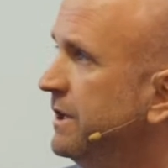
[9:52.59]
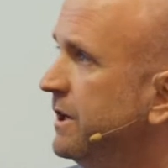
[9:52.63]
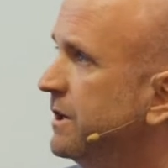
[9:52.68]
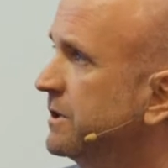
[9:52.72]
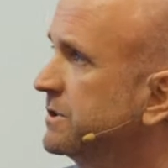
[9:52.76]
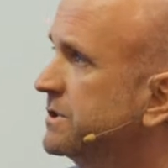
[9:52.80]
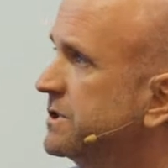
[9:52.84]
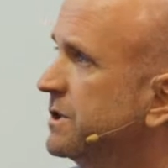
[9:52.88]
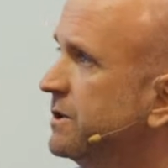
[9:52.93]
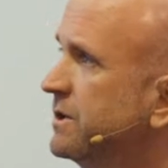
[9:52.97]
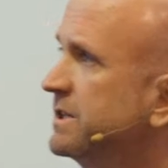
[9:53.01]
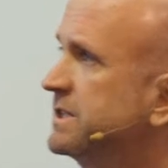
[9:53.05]

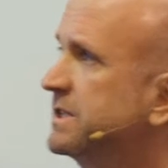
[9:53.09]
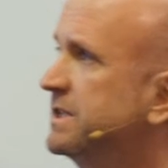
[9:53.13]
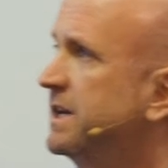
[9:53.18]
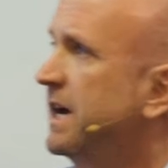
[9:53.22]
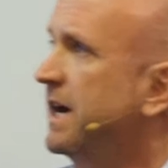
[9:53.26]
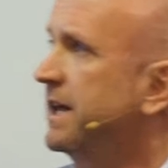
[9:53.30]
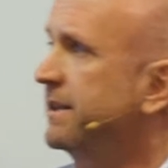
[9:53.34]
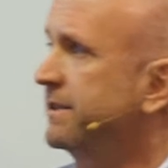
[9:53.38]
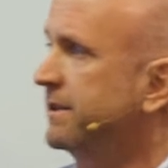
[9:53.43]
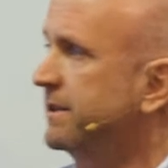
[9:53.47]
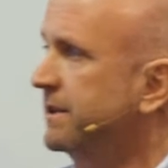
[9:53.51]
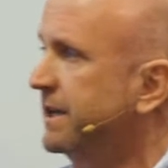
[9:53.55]
So it's
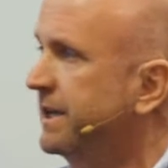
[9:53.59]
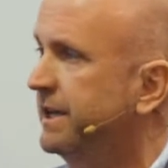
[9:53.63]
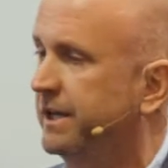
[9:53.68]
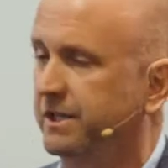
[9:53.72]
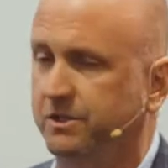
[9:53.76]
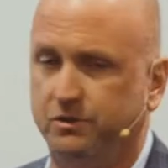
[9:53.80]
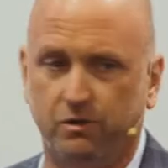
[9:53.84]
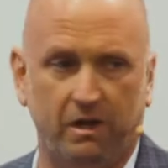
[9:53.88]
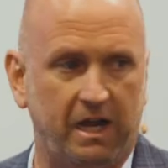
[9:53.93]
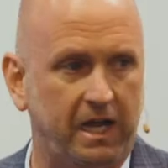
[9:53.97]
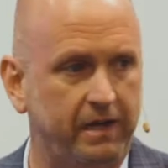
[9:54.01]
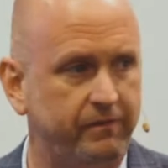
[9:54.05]
not the key
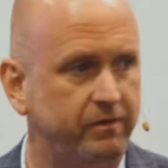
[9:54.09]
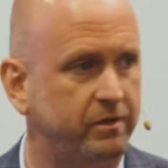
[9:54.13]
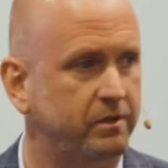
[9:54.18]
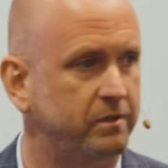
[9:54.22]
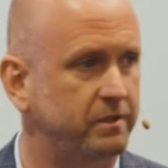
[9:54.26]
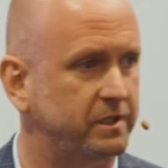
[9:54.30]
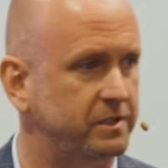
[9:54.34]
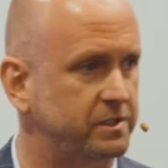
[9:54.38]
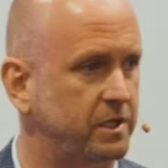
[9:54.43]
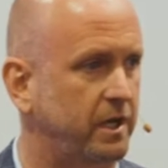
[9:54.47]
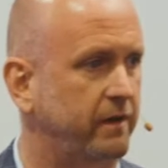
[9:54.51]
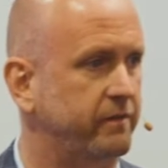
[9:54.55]
driver.
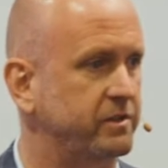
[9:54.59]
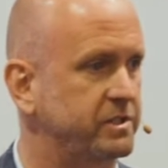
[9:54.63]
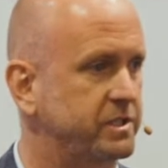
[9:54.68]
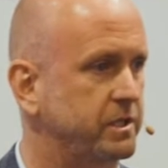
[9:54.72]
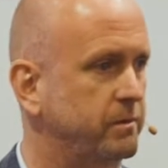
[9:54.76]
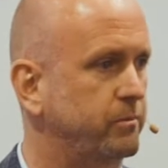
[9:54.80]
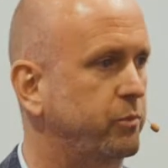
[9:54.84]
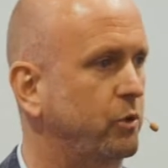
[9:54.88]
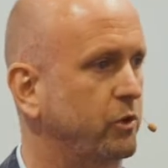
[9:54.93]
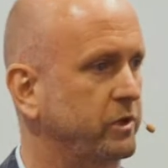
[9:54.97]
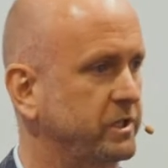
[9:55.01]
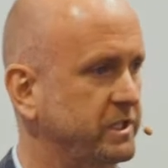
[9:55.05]
It's obviously
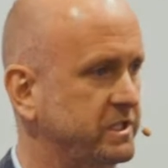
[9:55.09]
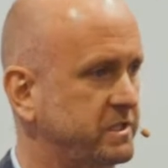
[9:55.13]
important.